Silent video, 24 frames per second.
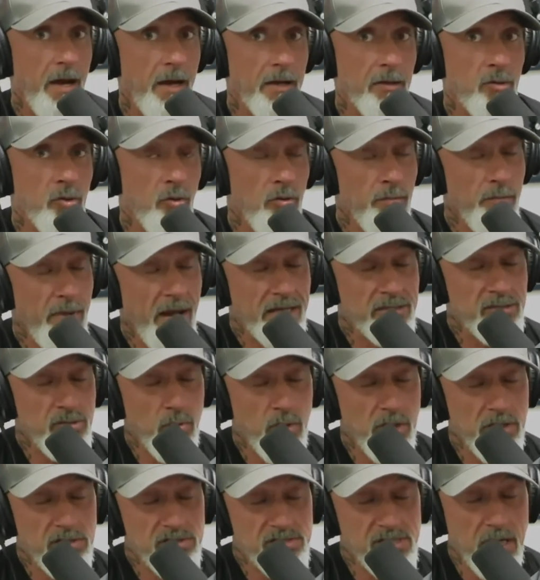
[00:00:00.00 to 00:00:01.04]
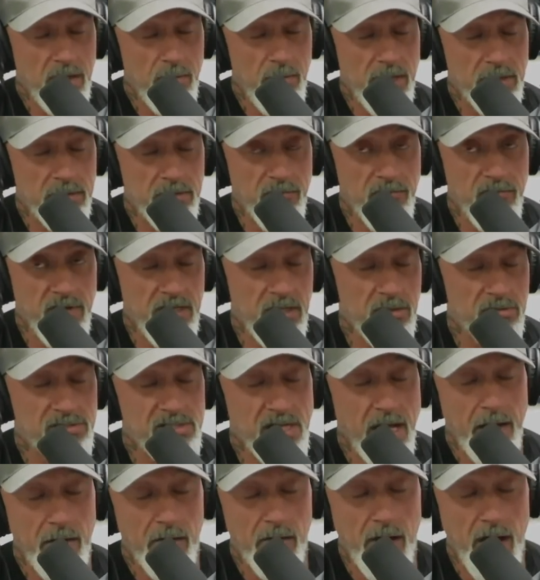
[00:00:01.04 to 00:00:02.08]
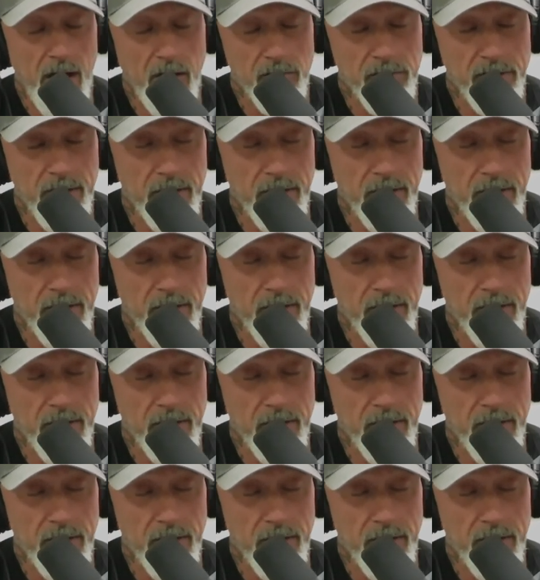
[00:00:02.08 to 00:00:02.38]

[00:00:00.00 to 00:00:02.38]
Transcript: going back to what you said about the videos that are out